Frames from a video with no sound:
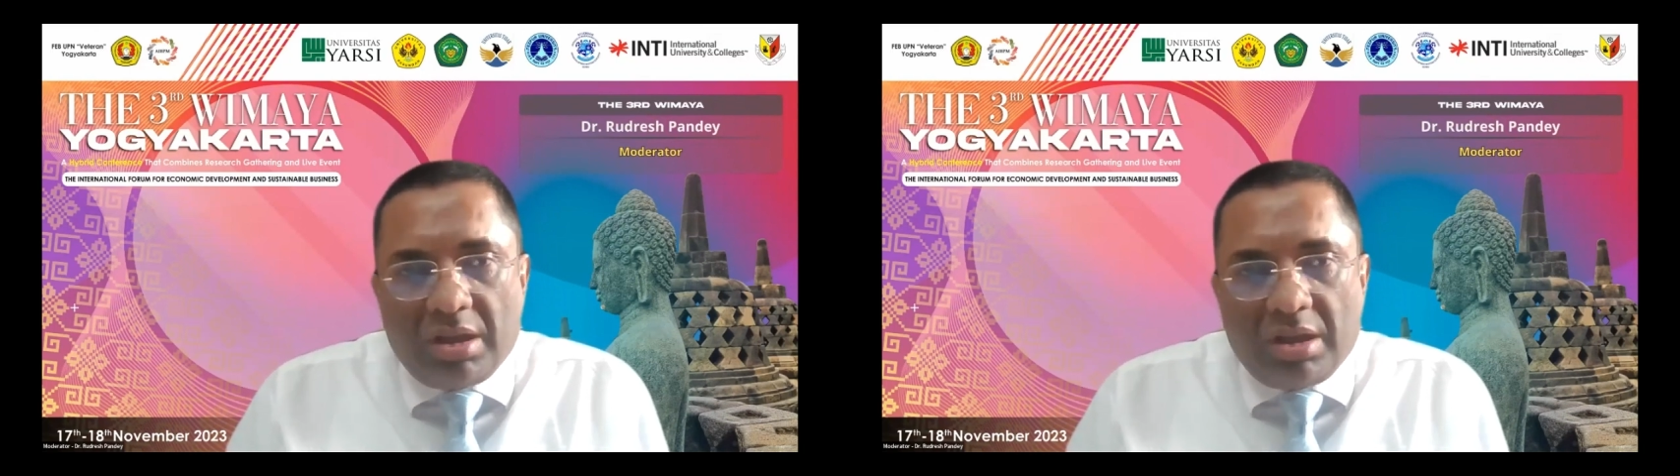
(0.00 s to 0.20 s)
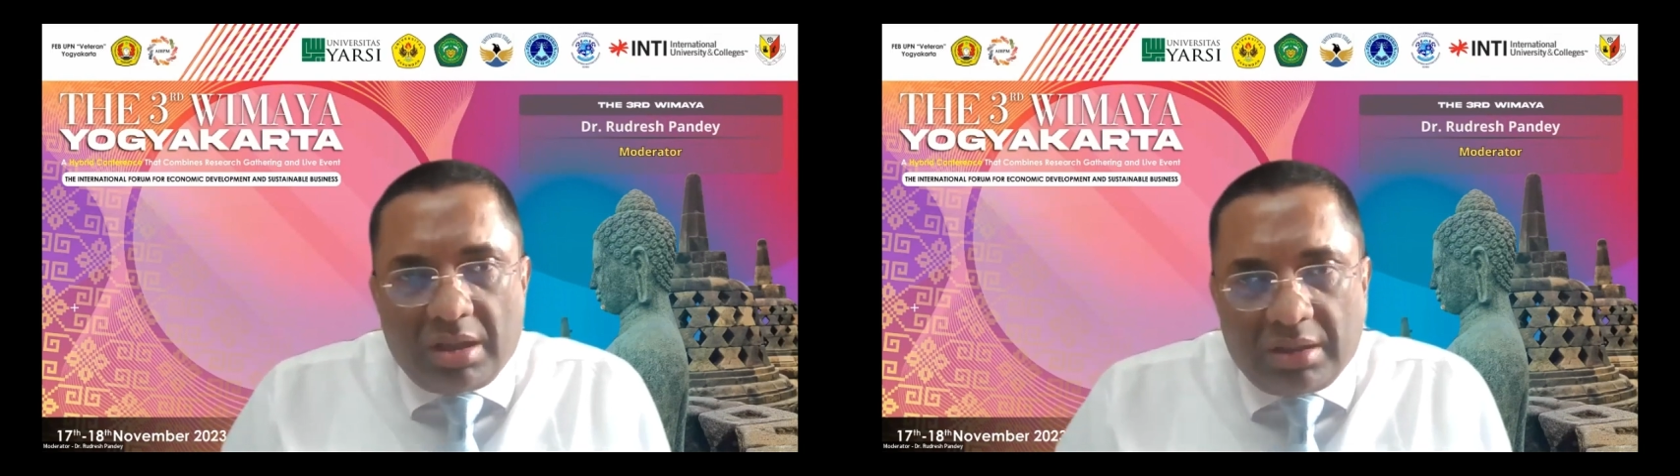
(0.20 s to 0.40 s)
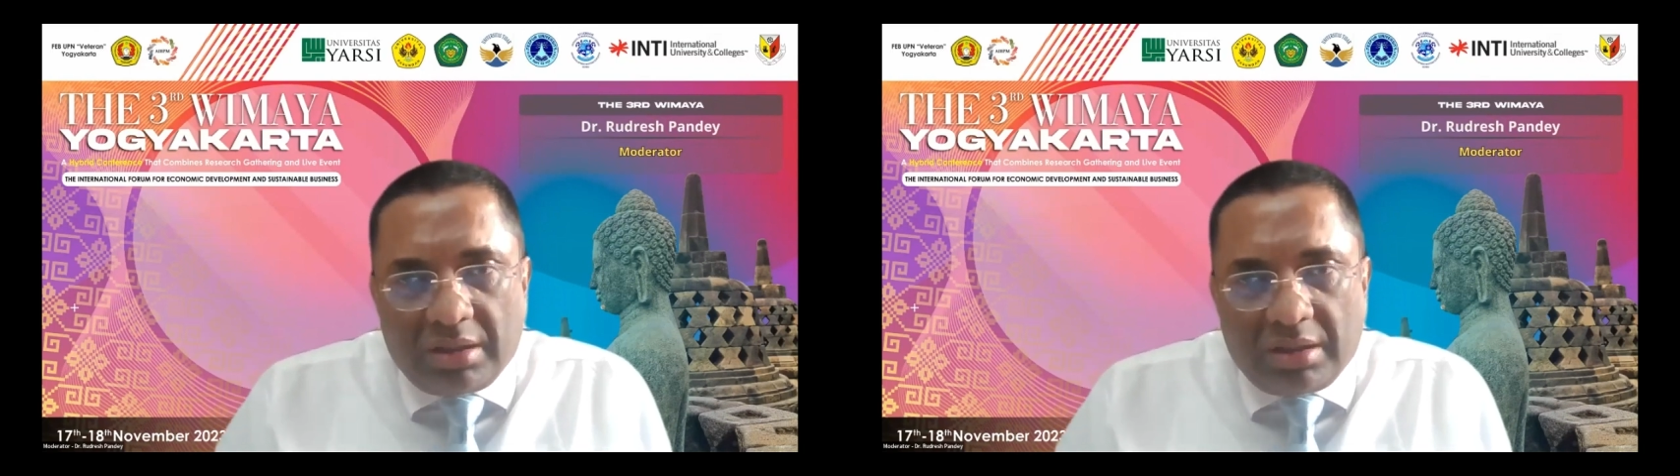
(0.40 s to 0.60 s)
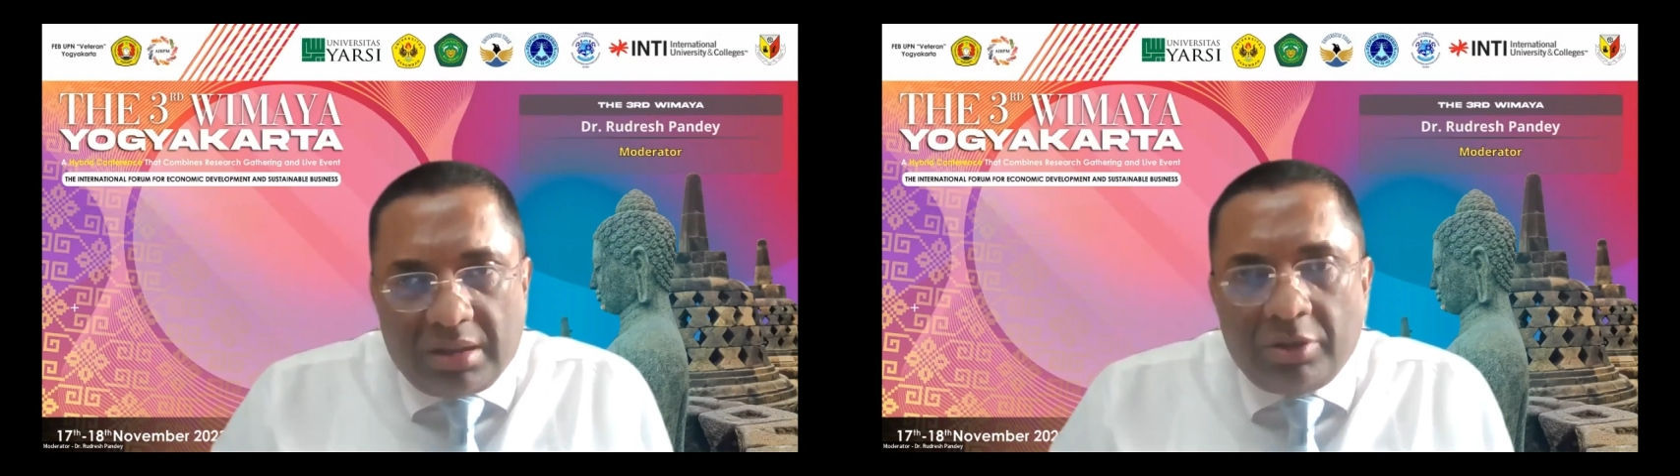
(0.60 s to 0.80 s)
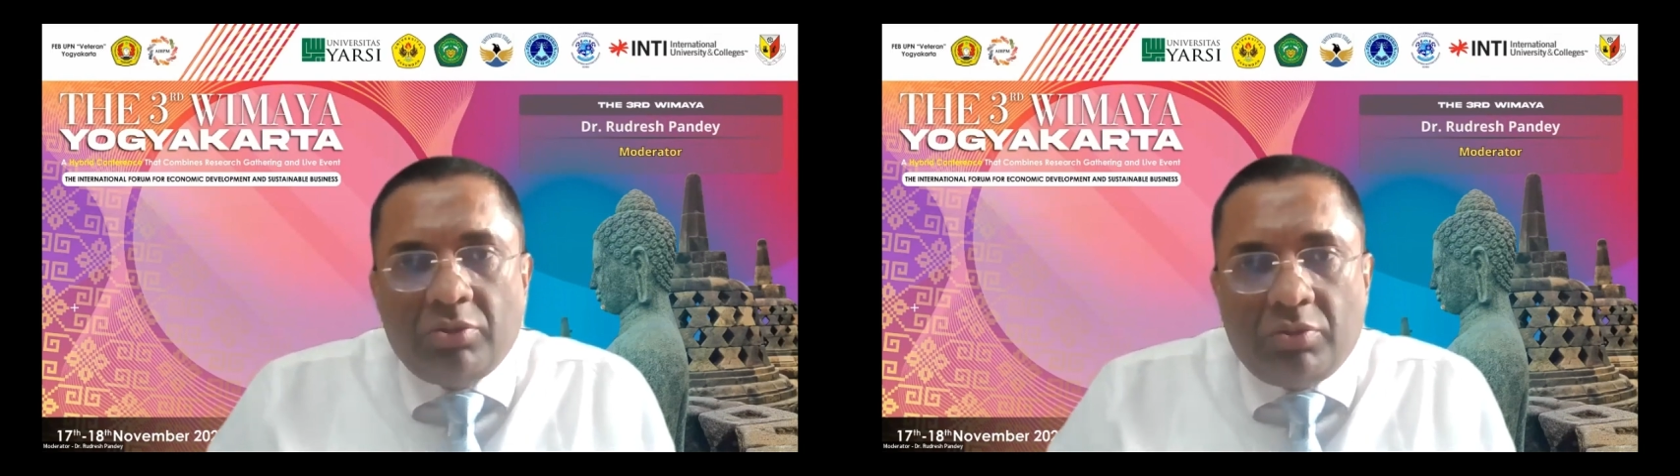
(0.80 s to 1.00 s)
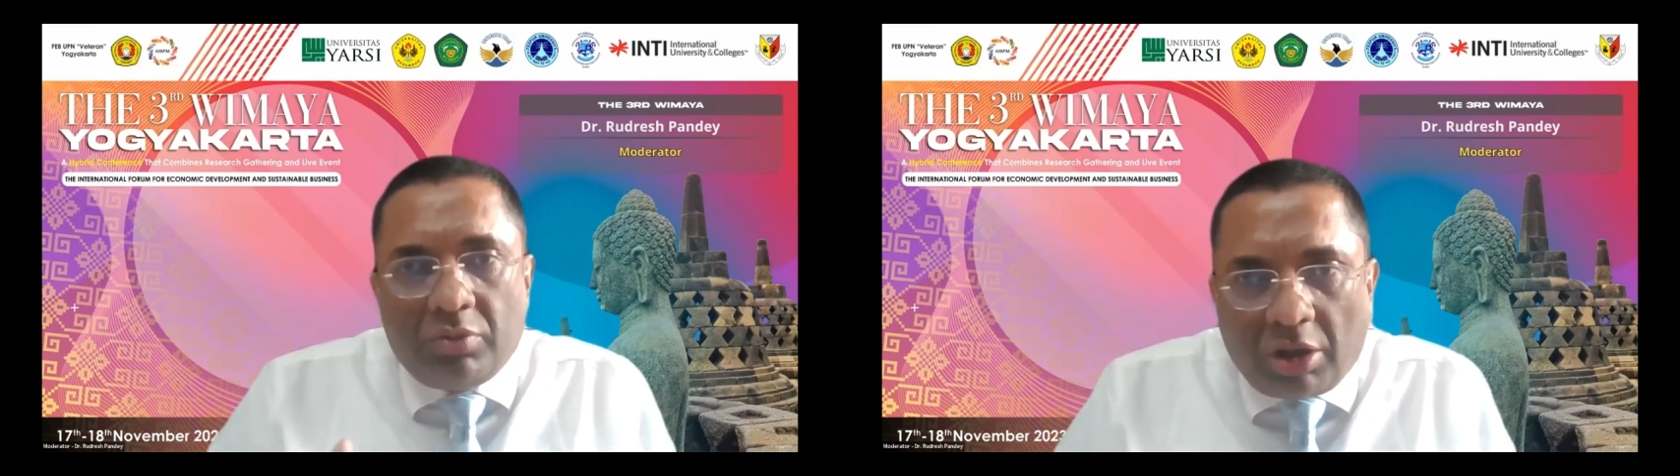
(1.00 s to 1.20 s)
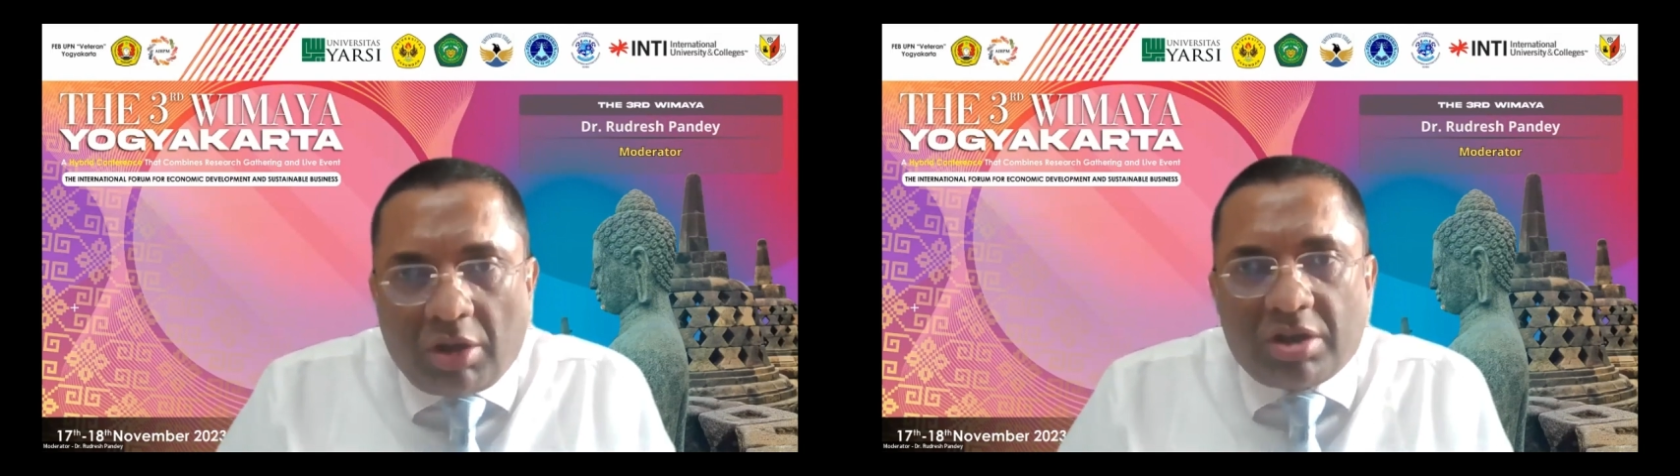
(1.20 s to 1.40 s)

new thoughts in